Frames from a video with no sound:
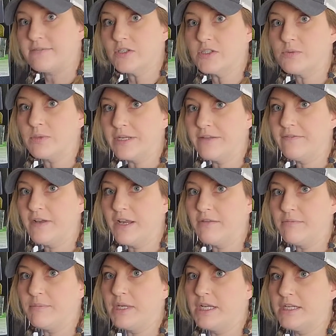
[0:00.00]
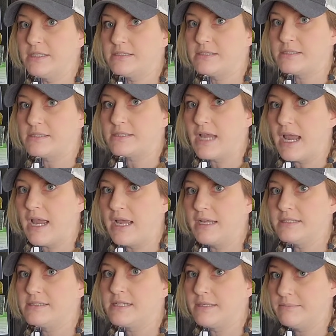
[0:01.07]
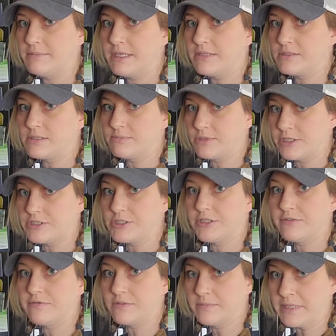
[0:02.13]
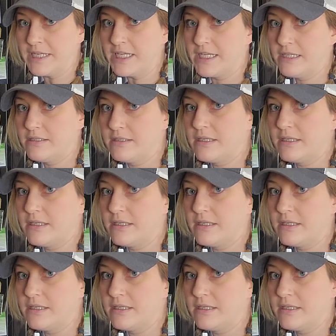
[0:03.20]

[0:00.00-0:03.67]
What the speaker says: for 25 minutes at 10 pounds of pressure for me.